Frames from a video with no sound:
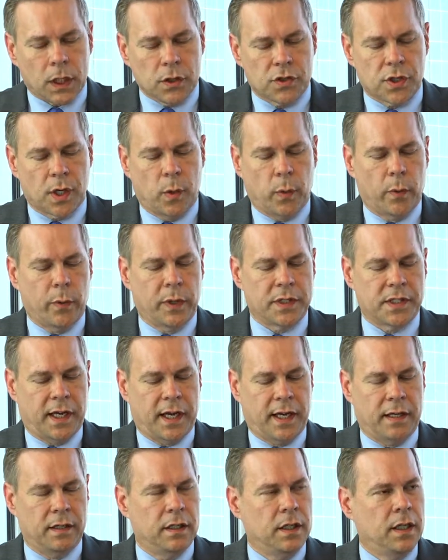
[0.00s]
So where was
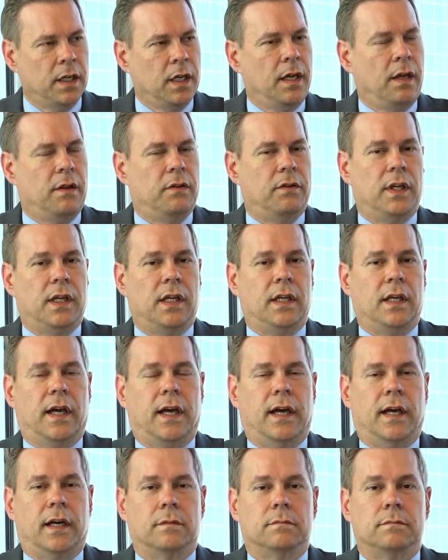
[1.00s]
I?
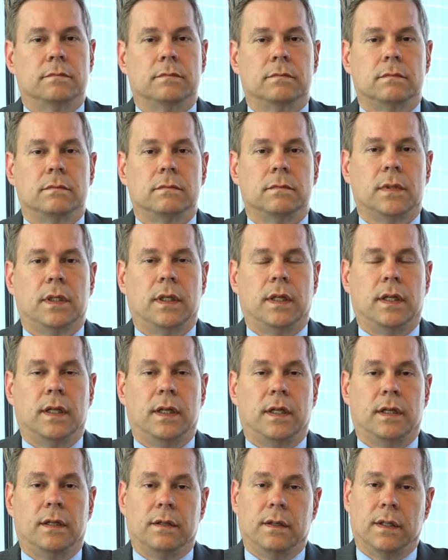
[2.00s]
The
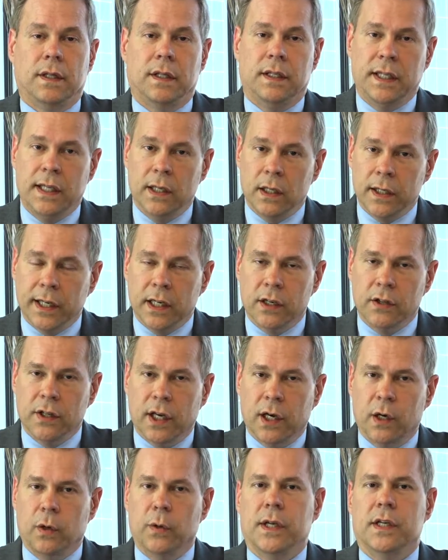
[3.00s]
deal here,
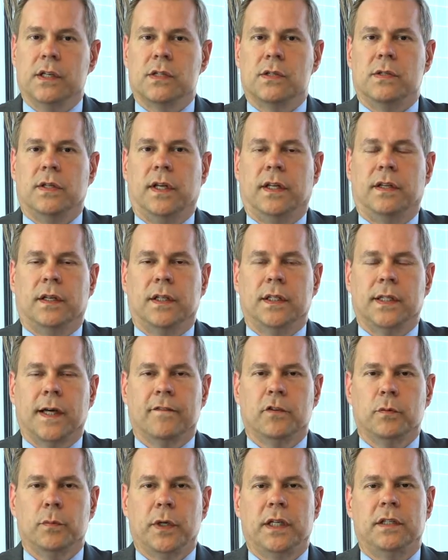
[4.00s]
though, is that the
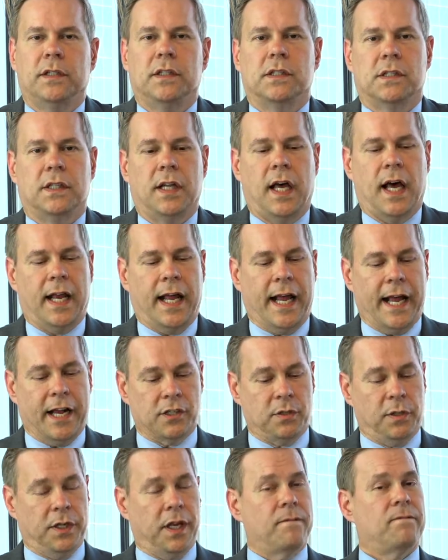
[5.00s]
government does not
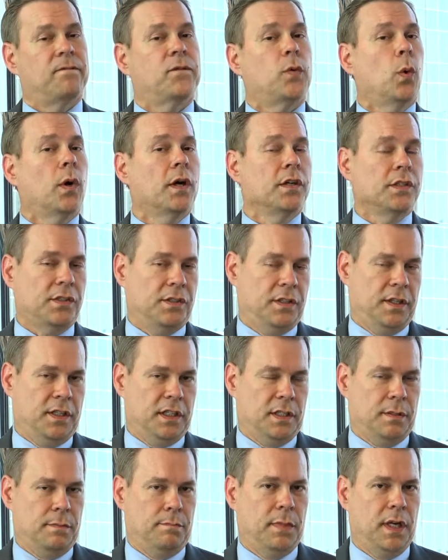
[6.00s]
actually enforce
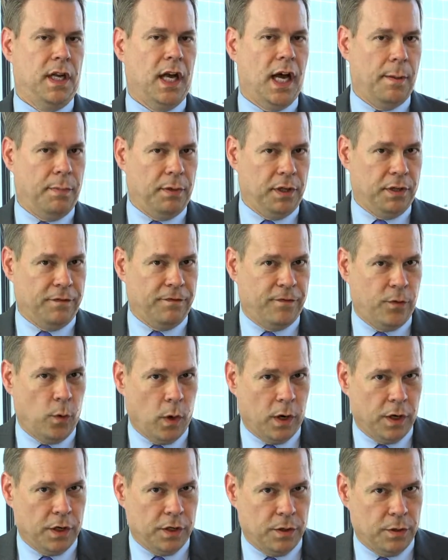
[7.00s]
this monopoly
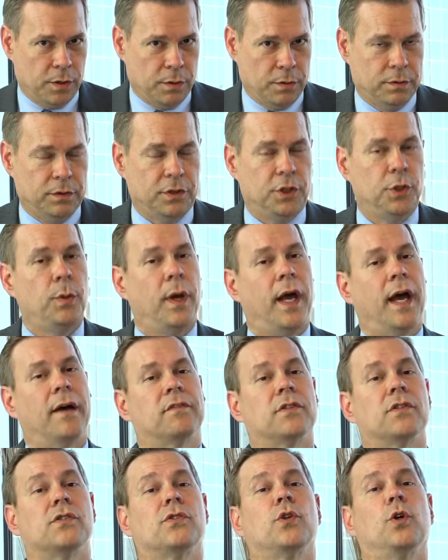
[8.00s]
for you. You have
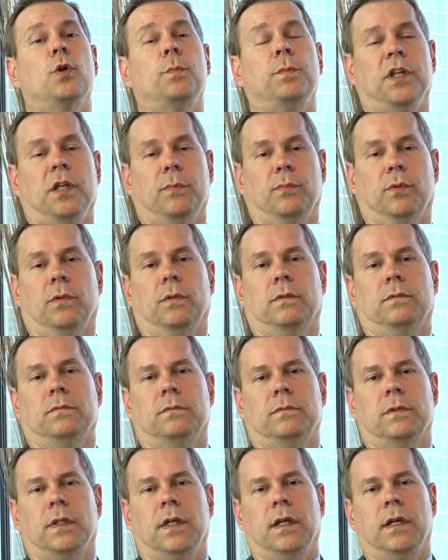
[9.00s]
to sue people
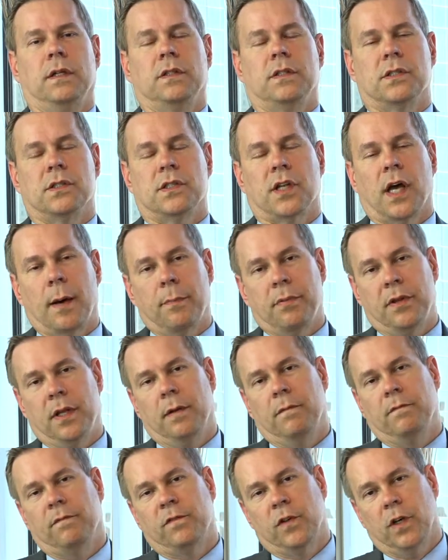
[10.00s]
to stop
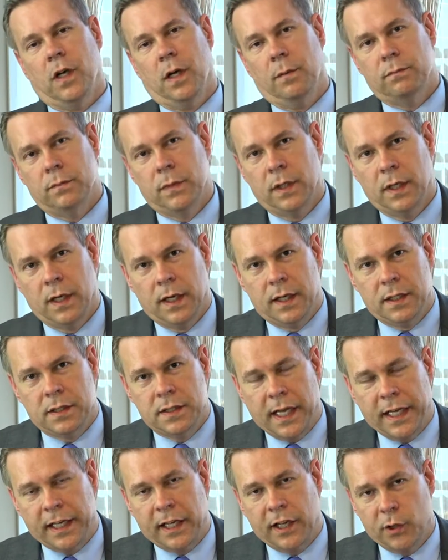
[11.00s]
them from
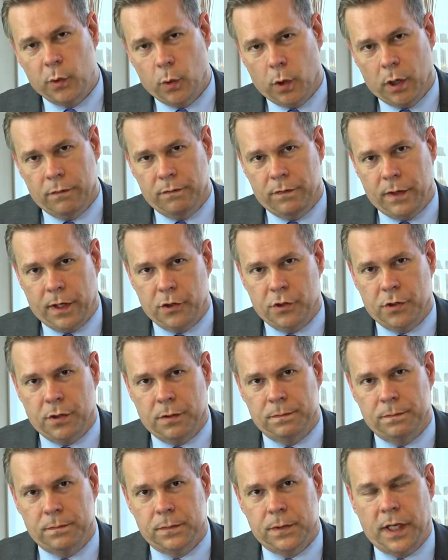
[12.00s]
taking your
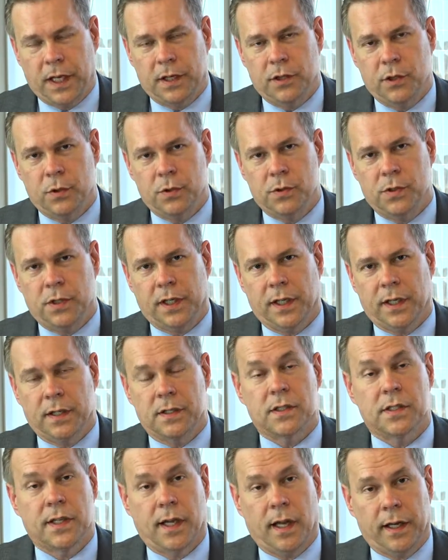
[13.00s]
invention and using it
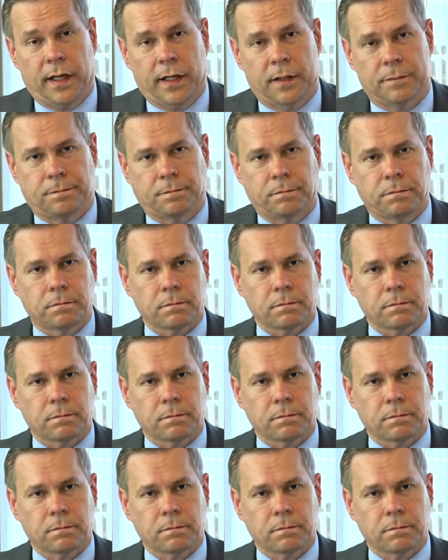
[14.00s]
and selling it.